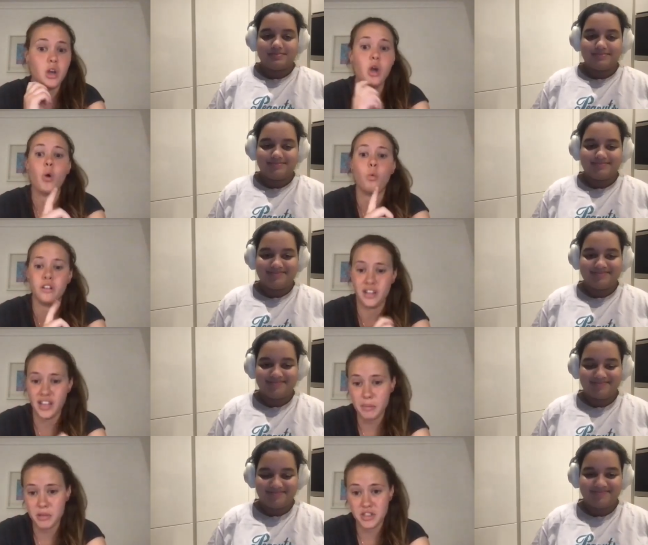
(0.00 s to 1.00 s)
Speaker 1: one of the
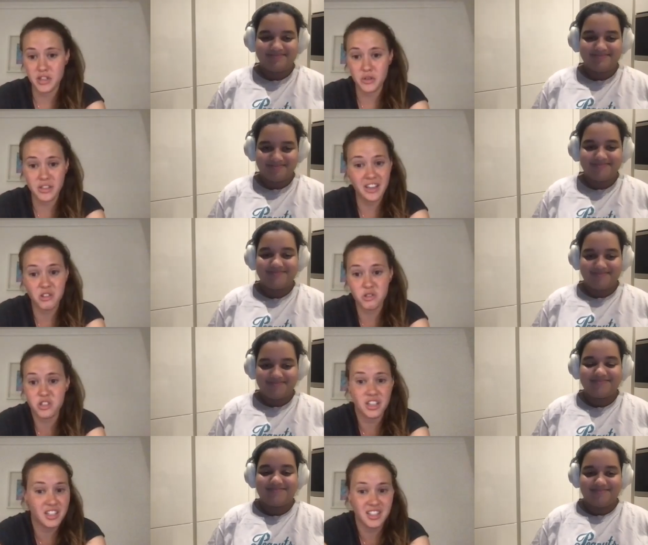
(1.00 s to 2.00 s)
episodes and you
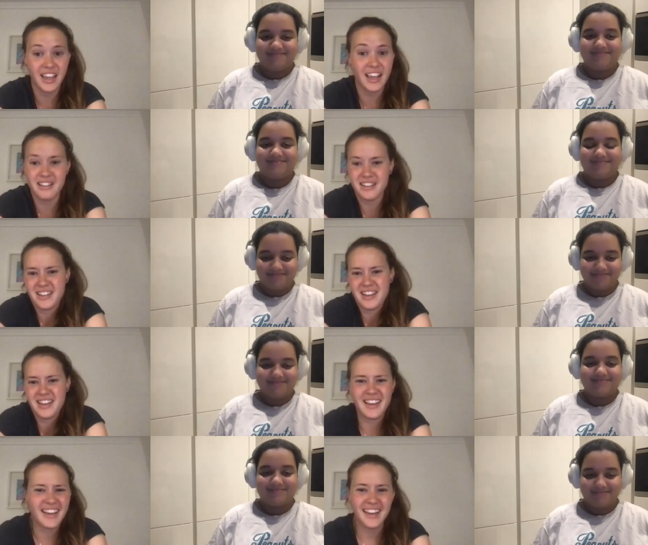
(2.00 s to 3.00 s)
just it
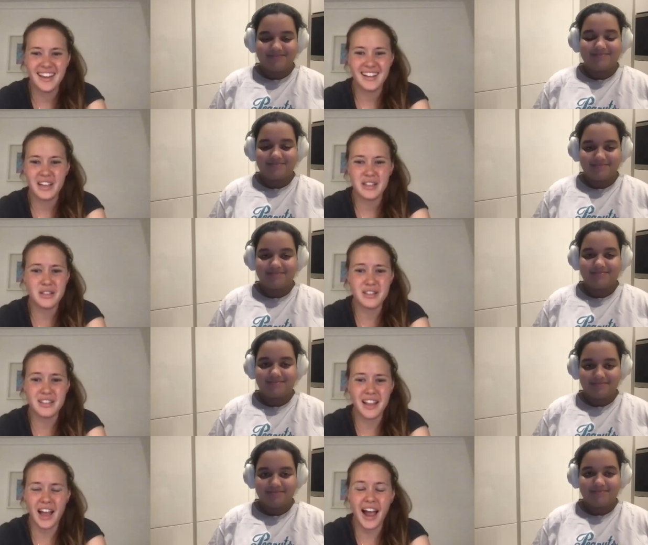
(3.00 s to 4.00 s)
it just
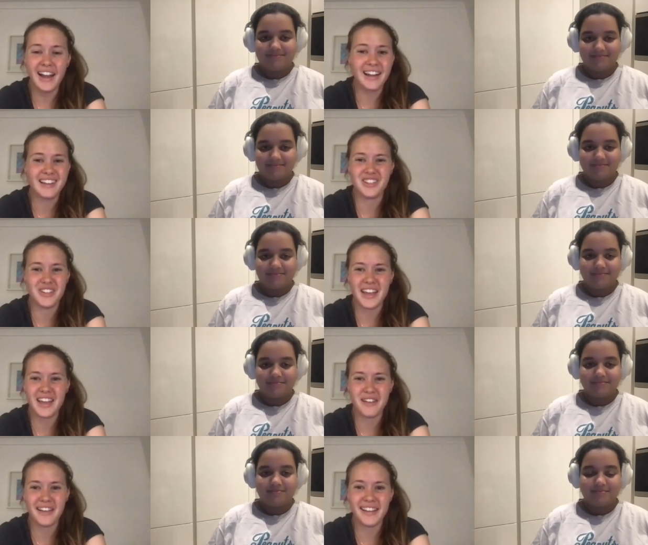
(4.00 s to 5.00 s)
highlights your day
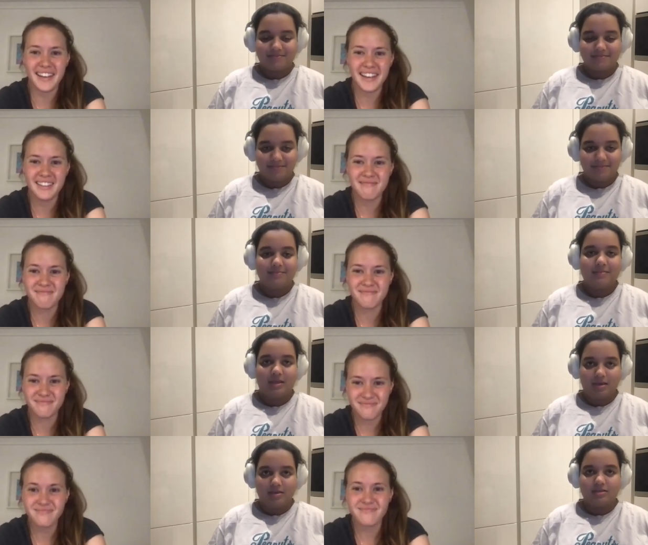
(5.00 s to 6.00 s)
really
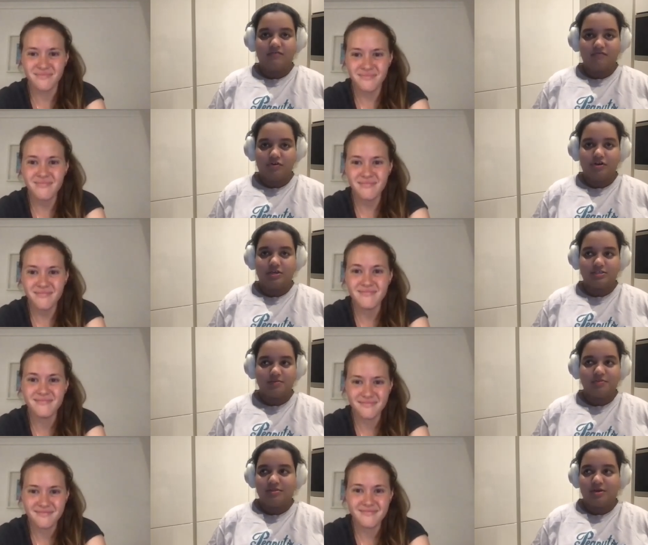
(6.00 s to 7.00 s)
Speaker 2: yeah definitely it's
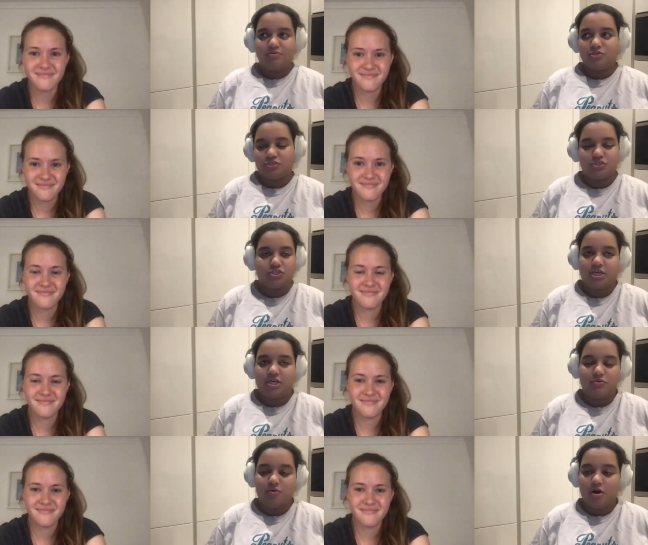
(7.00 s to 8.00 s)
something that will just cheer
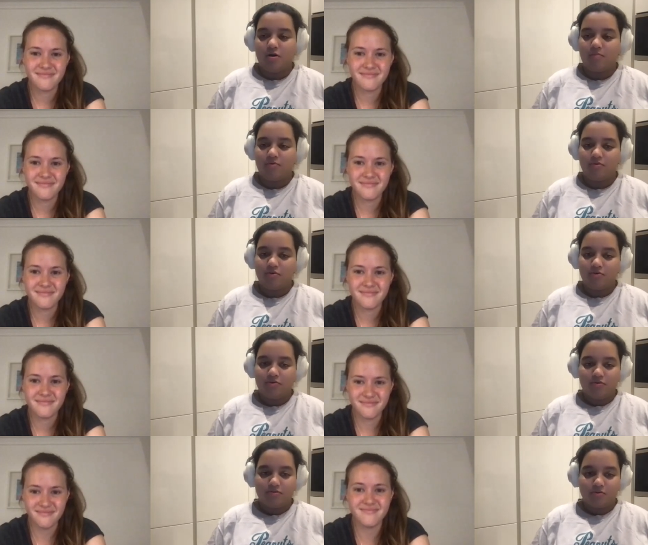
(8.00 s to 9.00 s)
you up
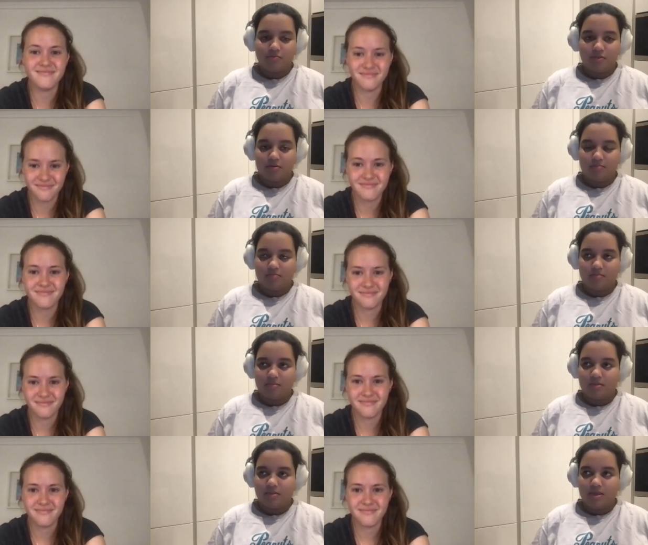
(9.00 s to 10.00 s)
mm. something
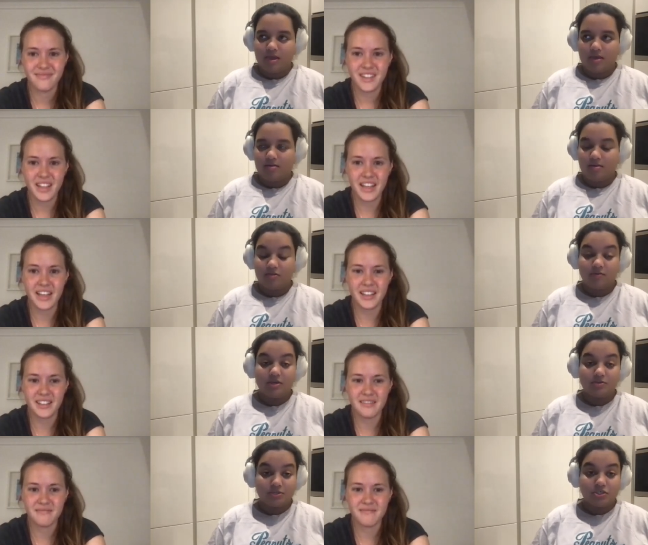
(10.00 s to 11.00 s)
yeah.
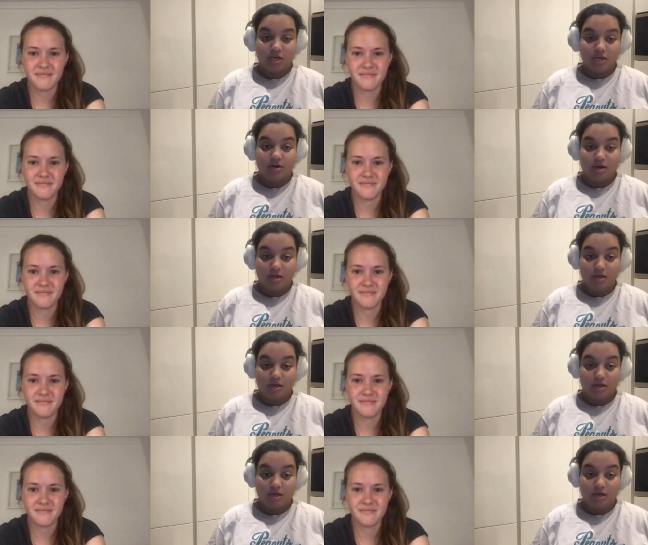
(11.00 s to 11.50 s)
yeah especially like